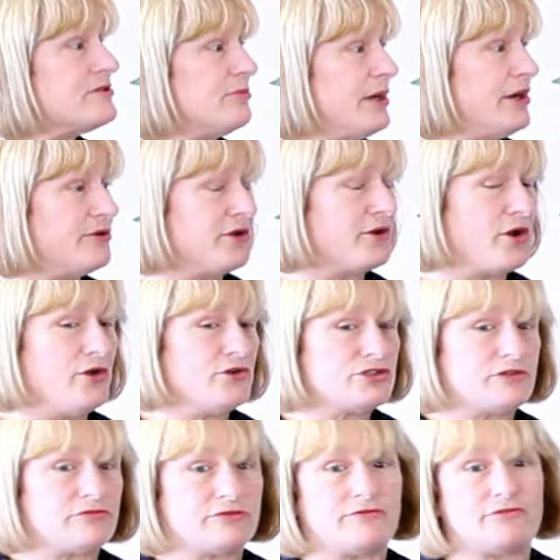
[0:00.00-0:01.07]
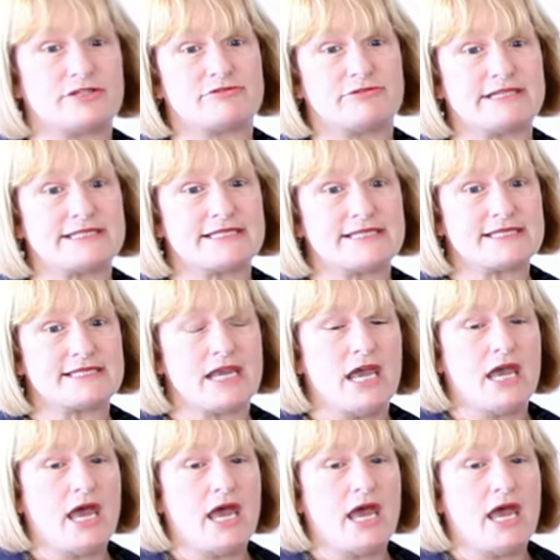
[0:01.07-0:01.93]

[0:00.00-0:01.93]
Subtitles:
to American culture for obvious reasons.